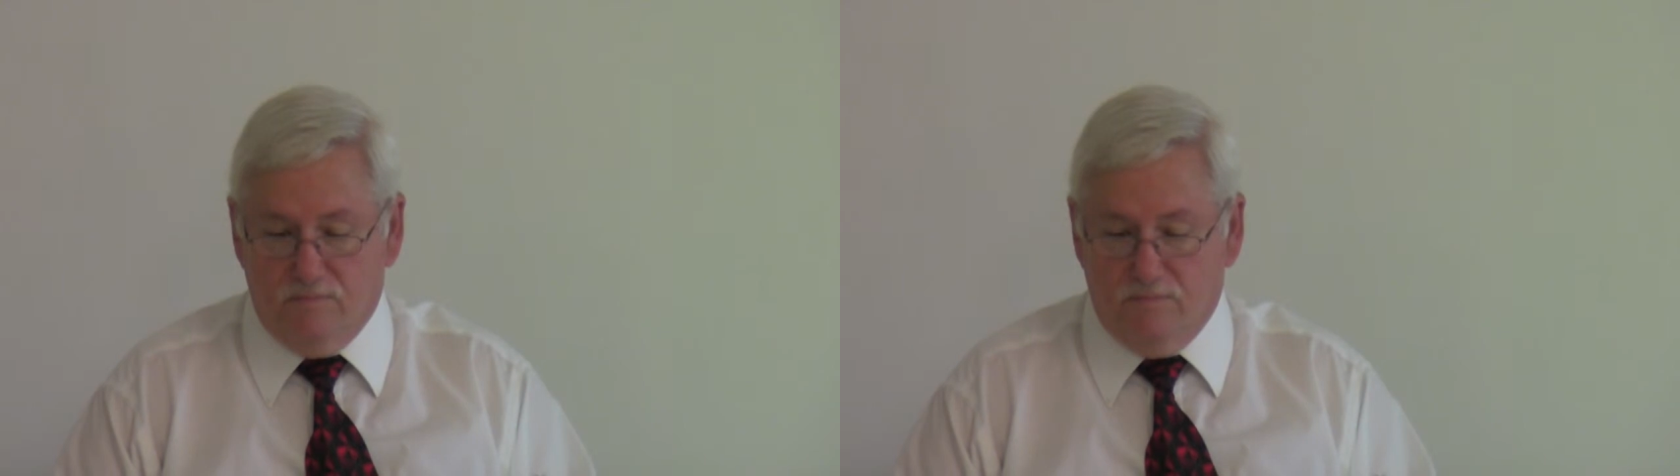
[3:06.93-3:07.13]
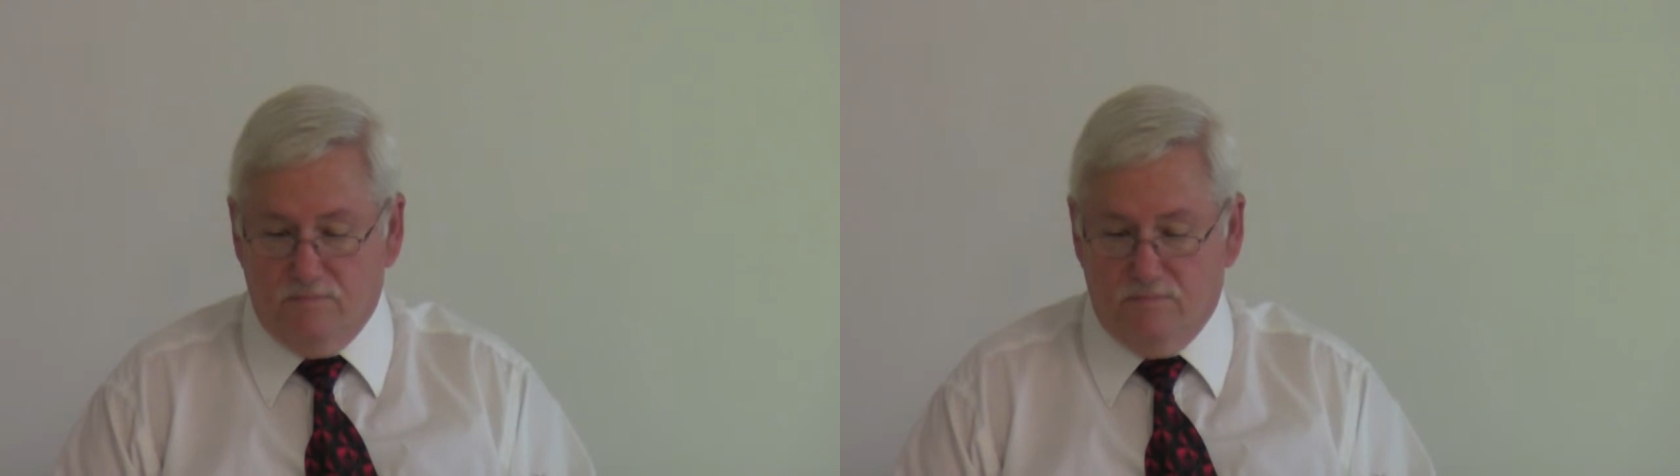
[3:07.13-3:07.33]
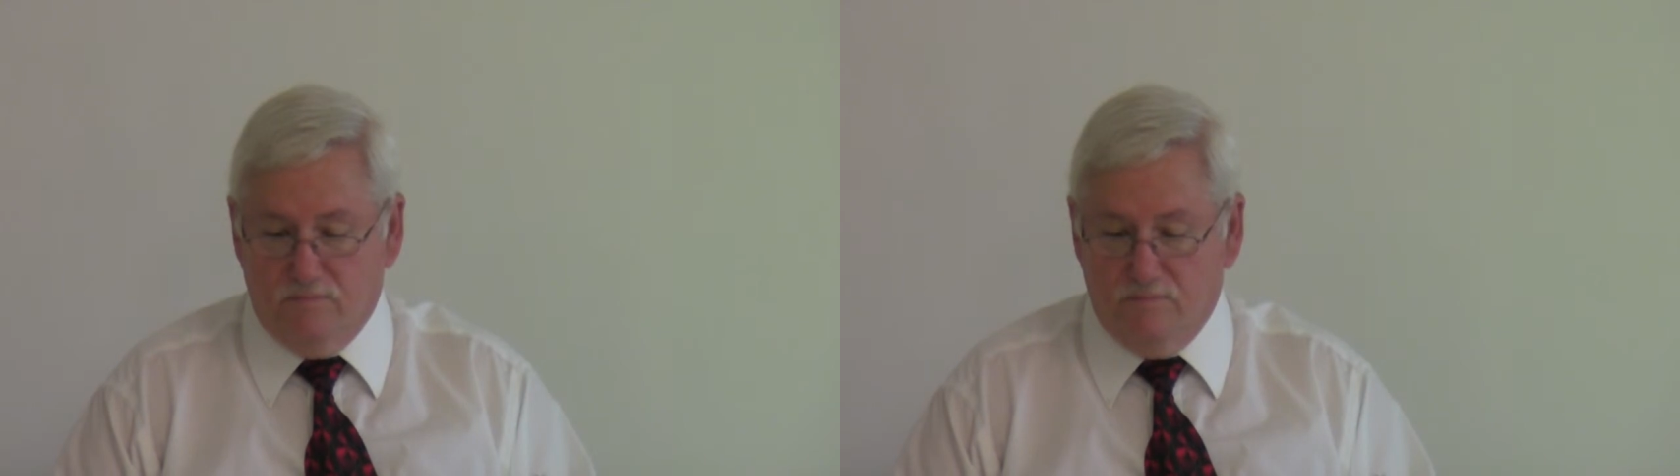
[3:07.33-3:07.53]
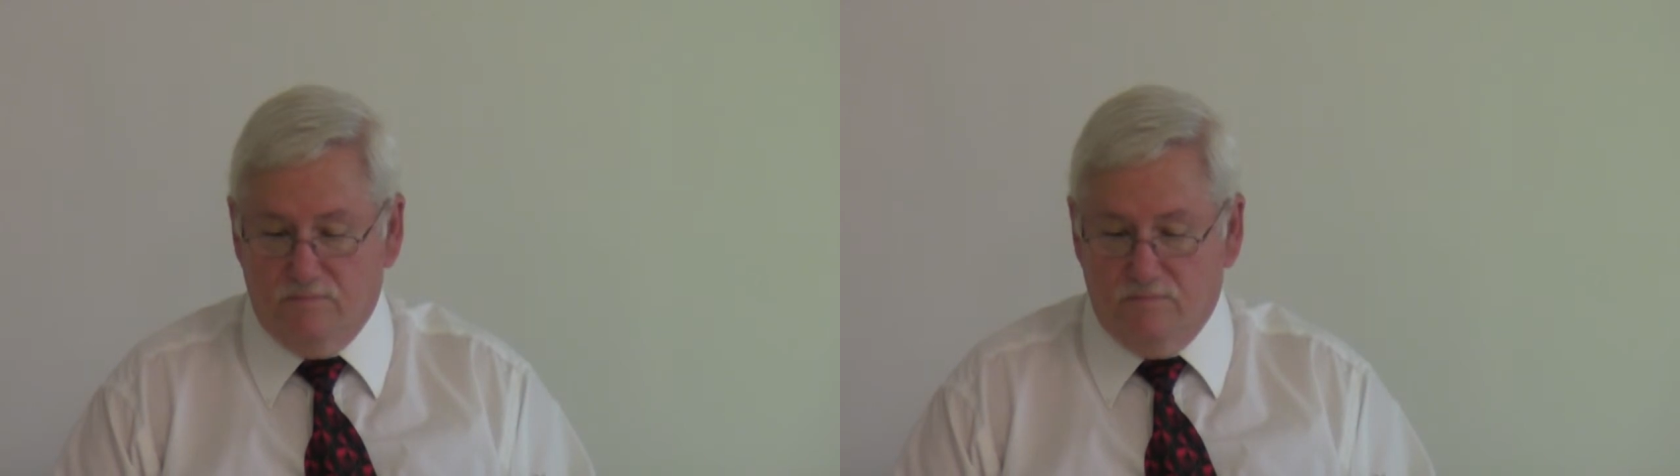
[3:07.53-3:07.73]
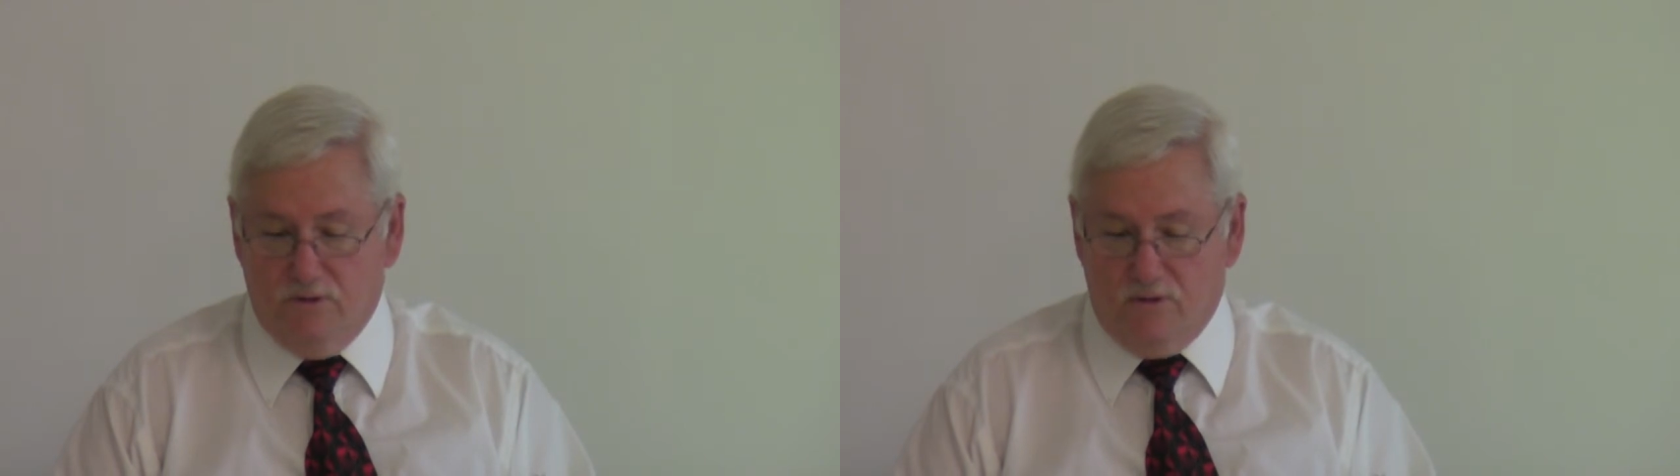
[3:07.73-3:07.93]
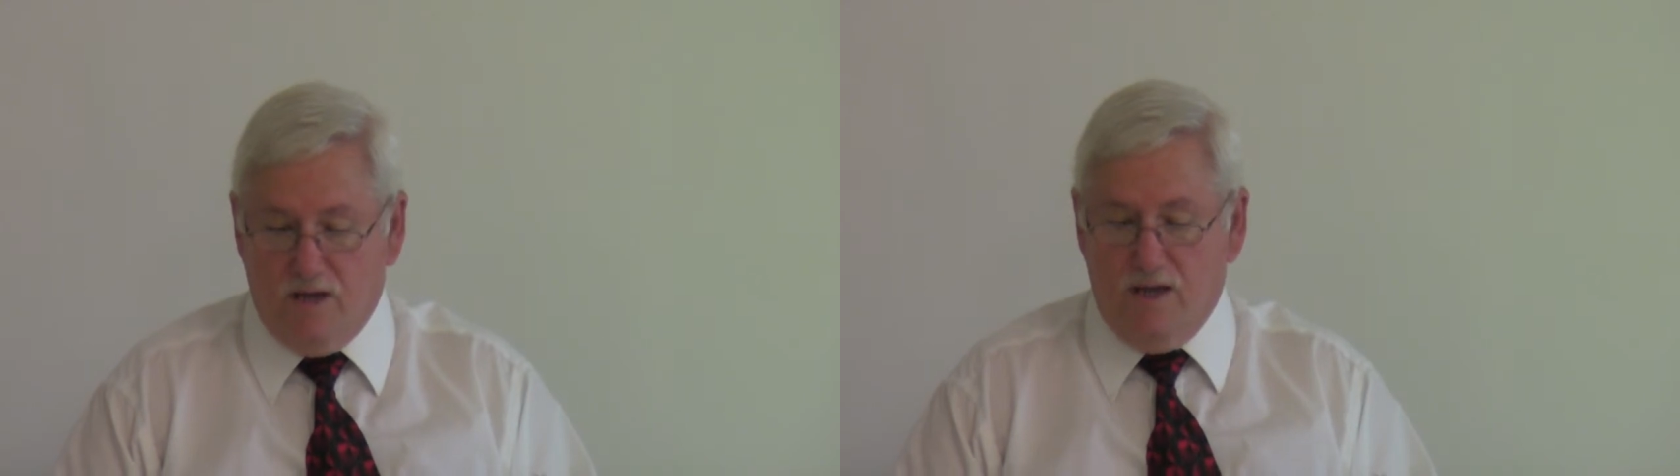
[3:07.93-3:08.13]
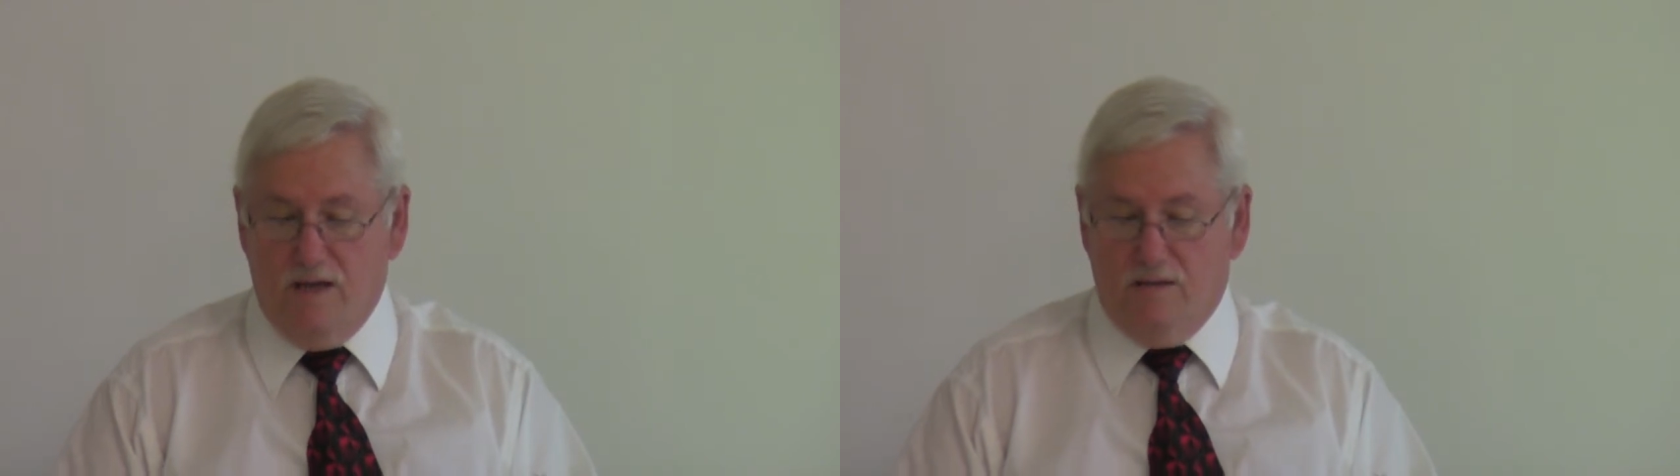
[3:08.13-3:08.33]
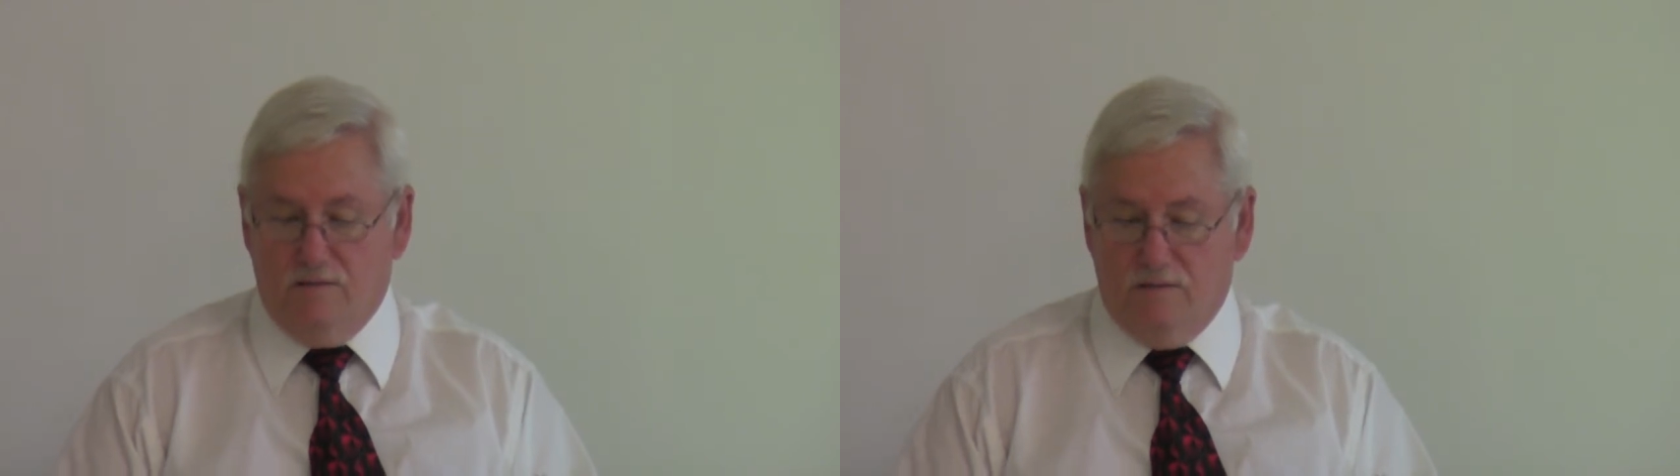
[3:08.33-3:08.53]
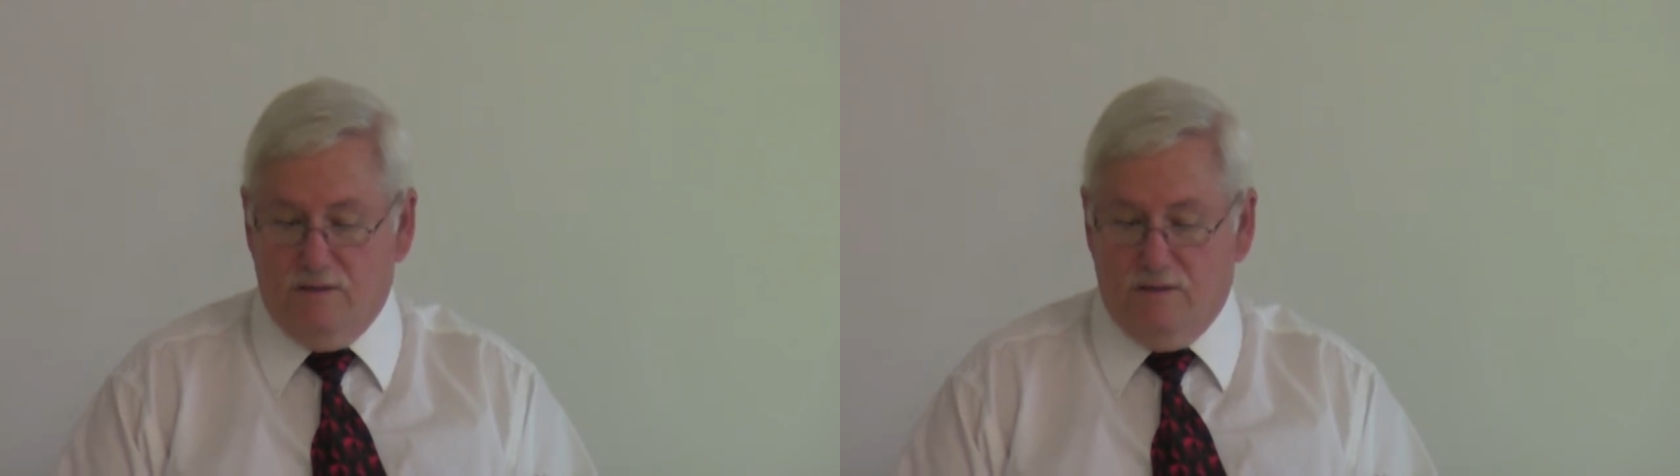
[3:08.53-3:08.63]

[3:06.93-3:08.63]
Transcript: and double minded. Okay.